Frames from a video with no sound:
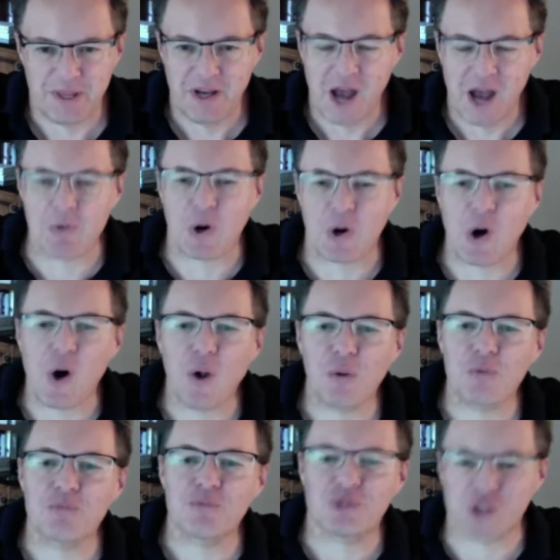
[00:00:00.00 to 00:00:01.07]
I
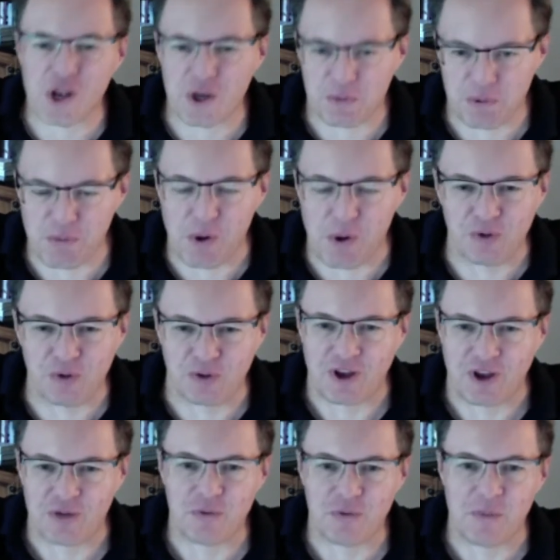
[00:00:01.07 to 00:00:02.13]
recall sending proposals
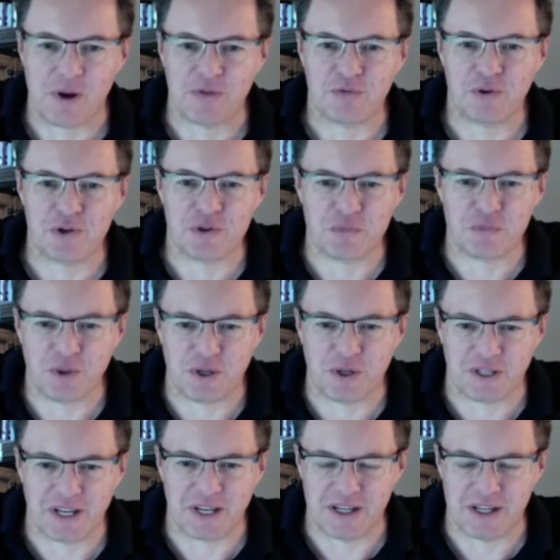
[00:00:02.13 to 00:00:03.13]
out for my first book,